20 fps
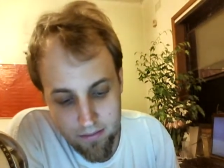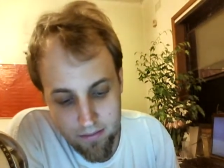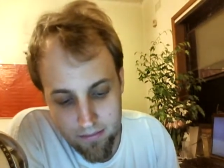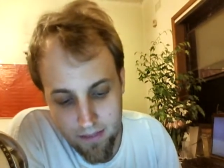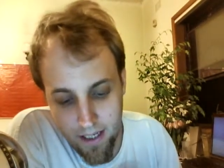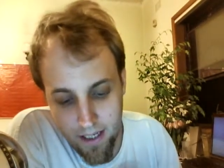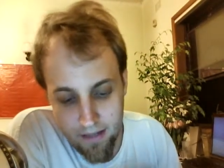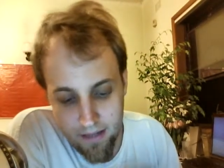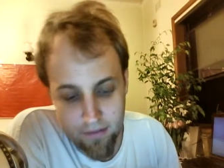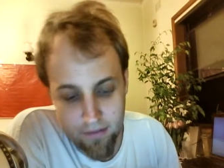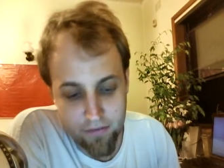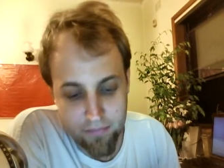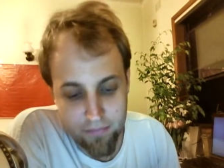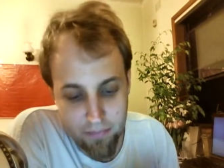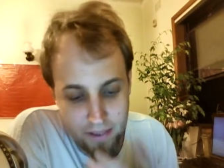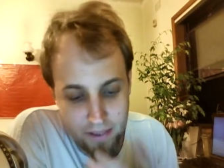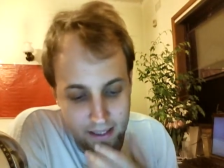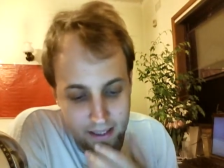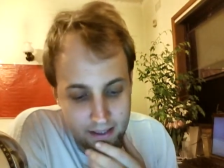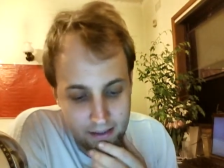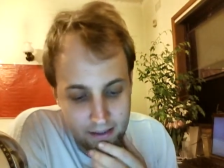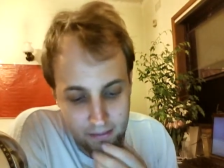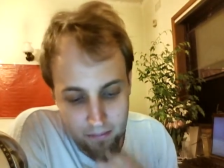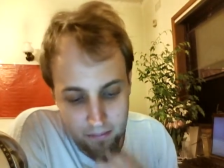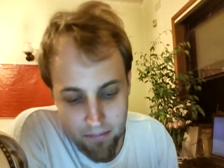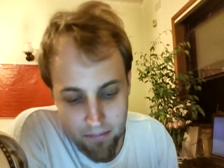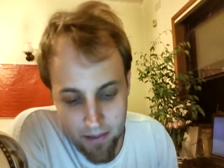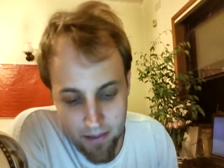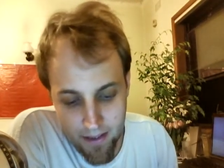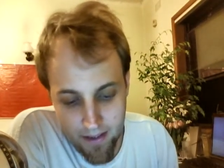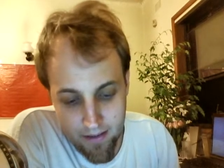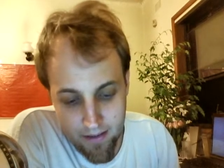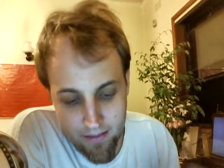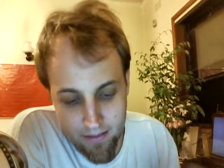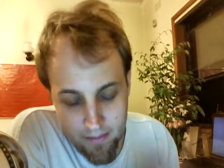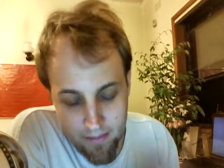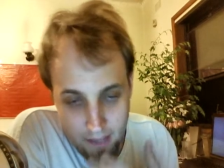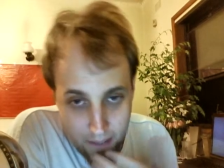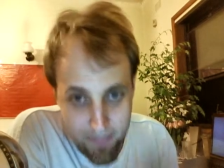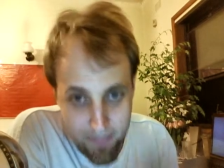kind of being
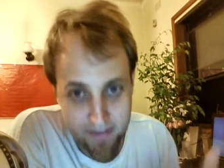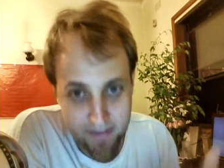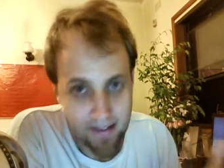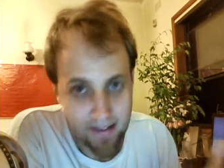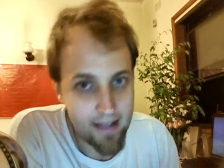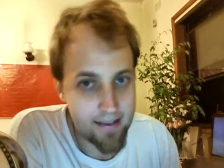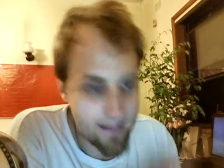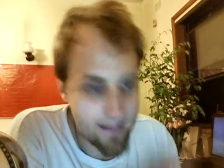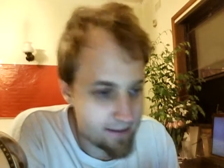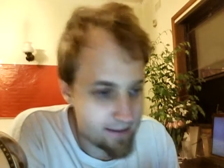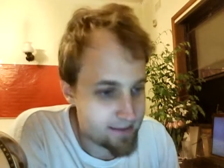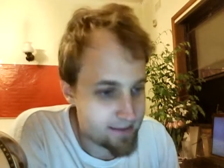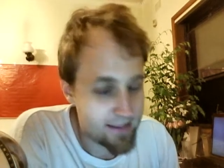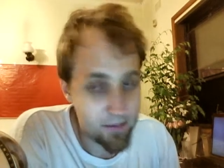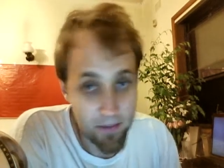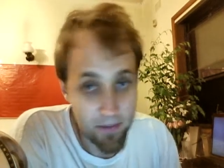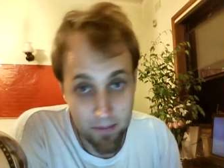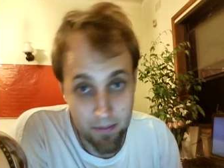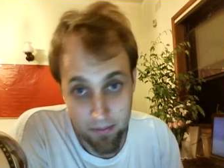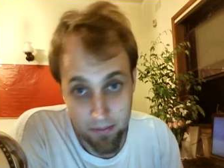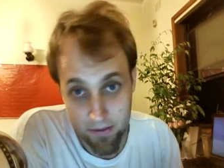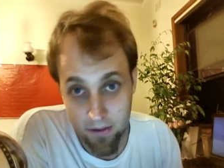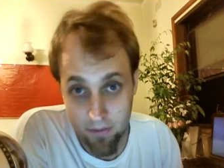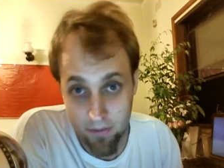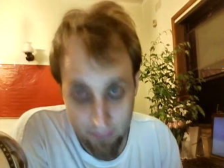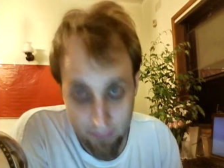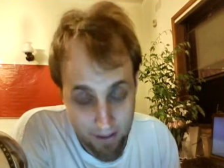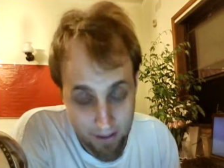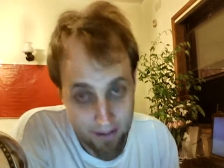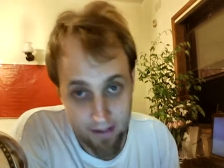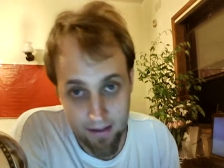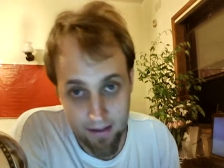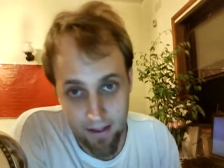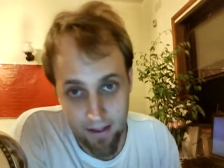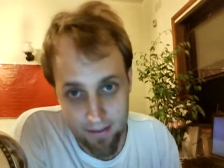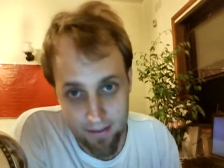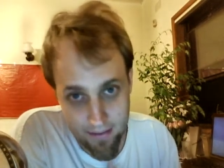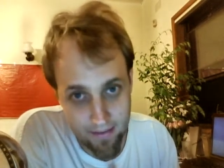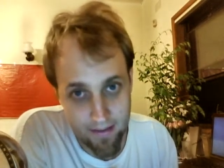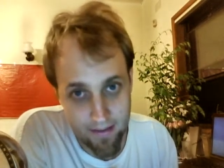being upset that these people don't
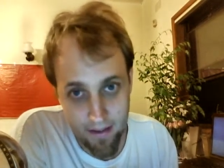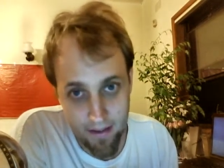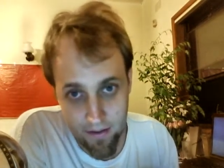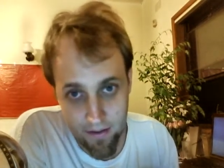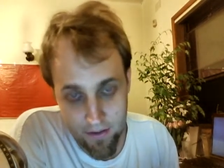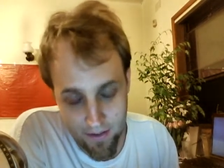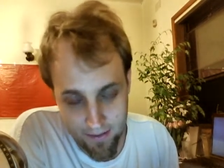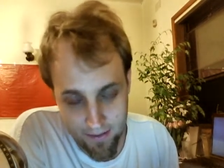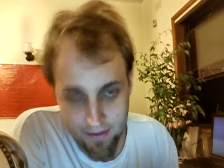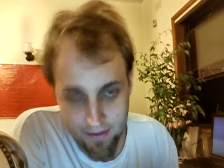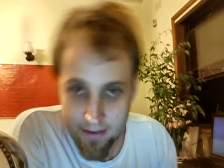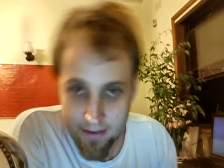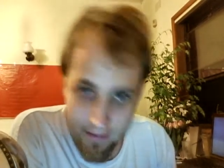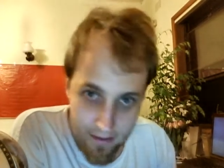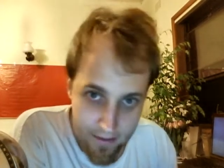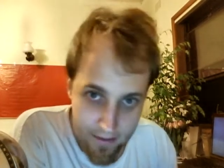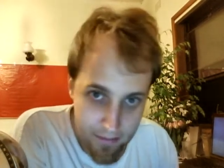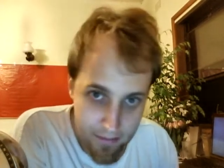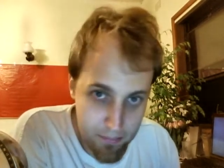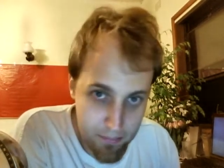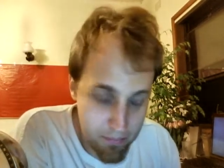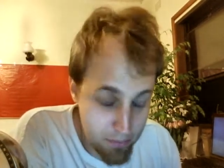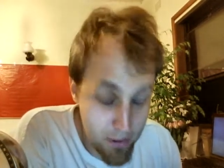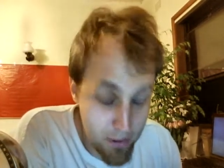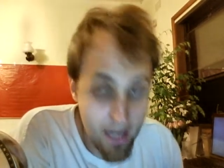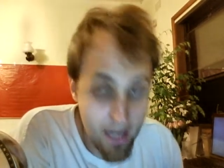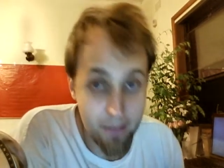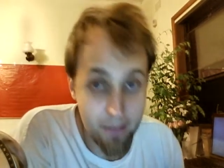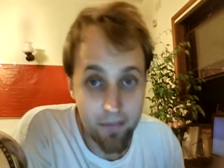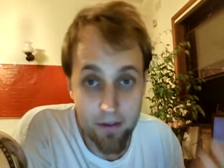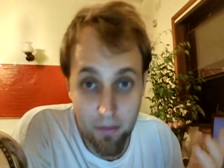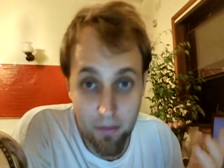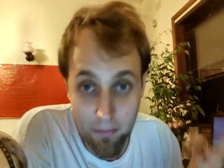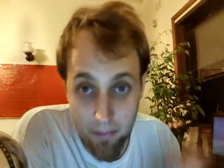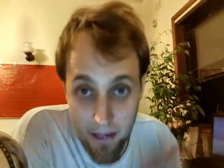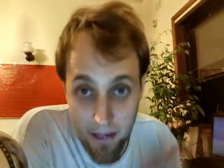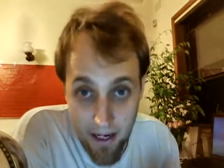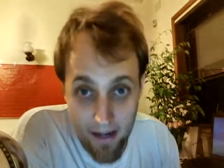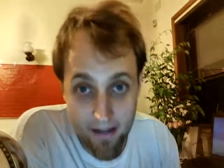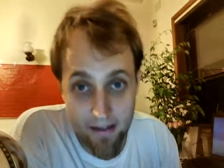recognize that their injustice is perhaps
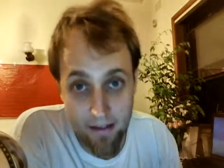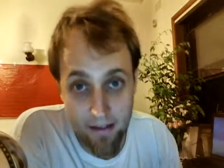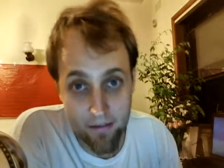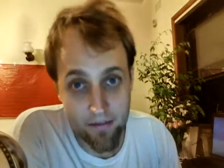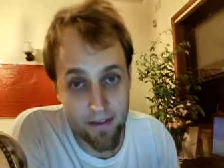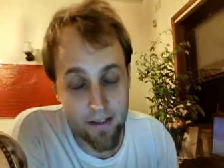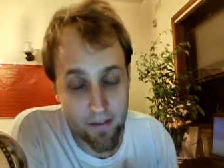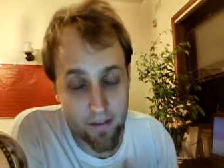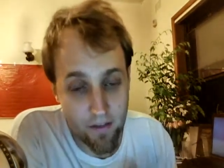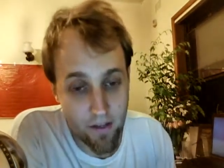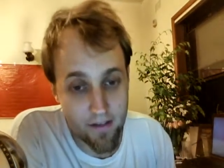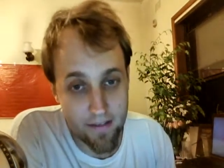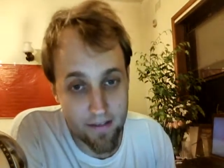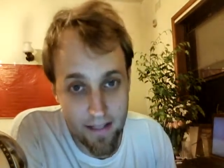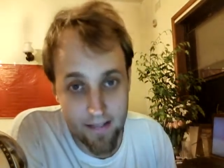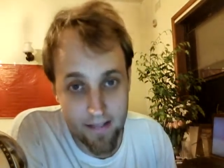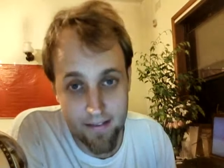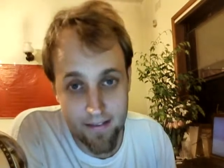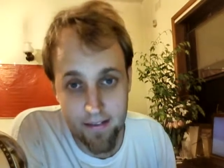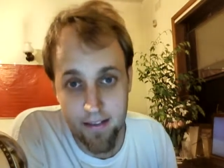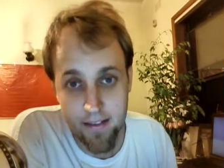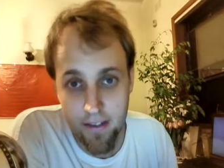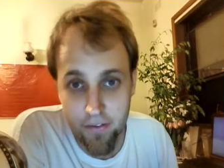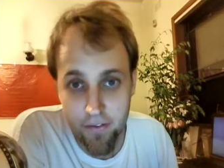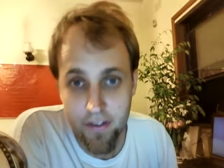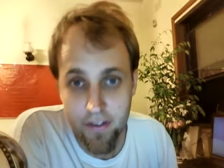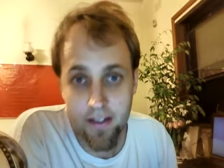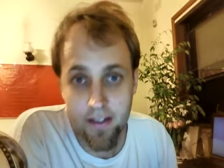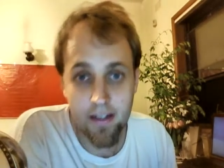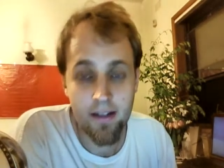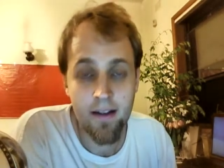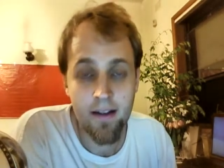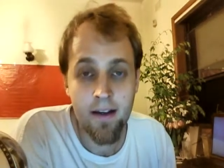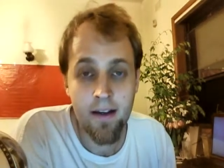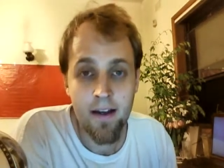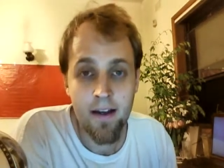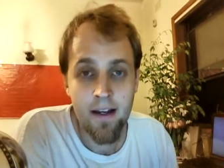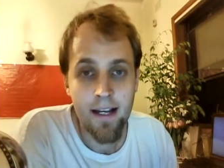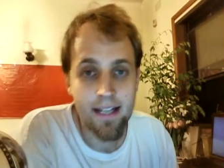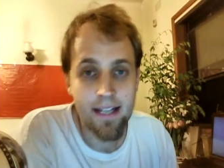comparatively not that significant,
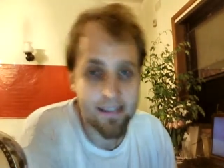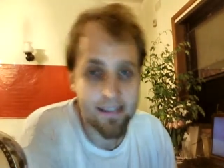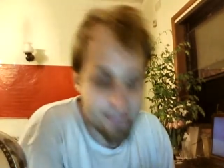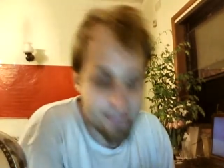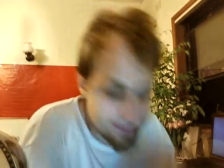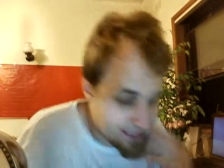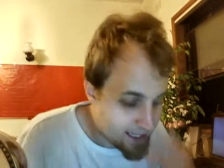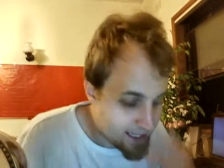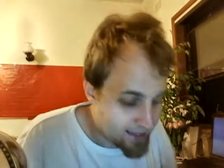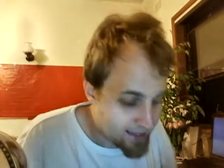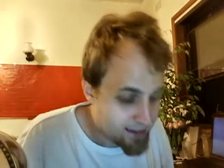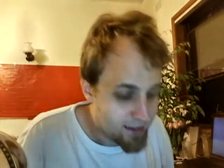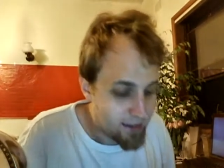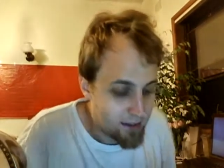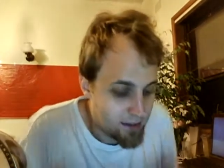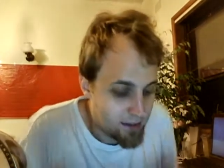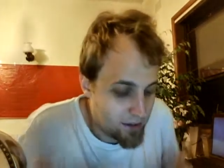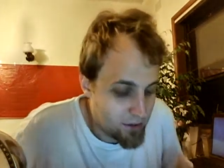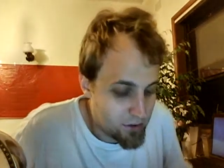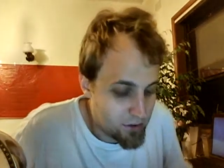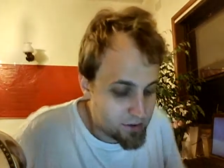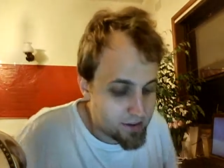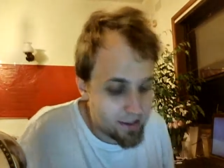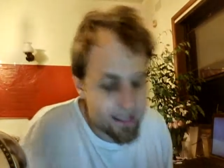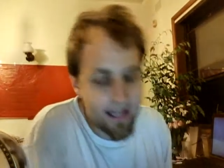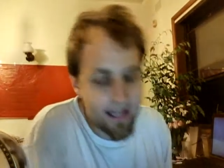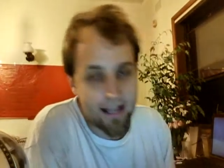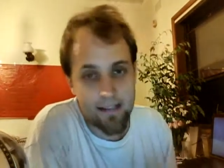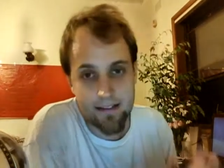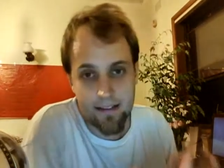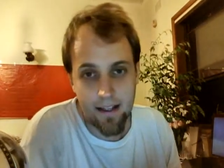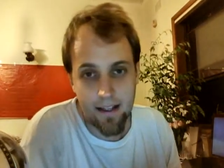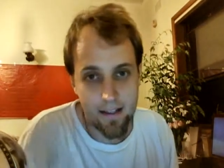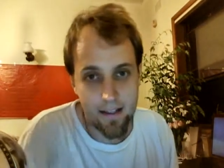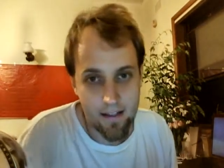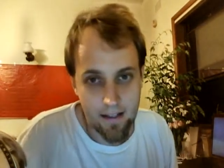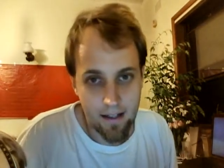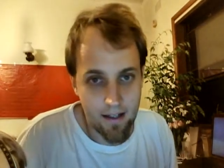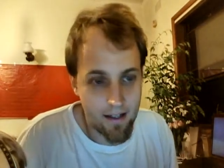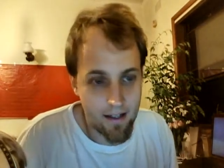instead use it as
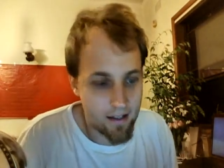like a,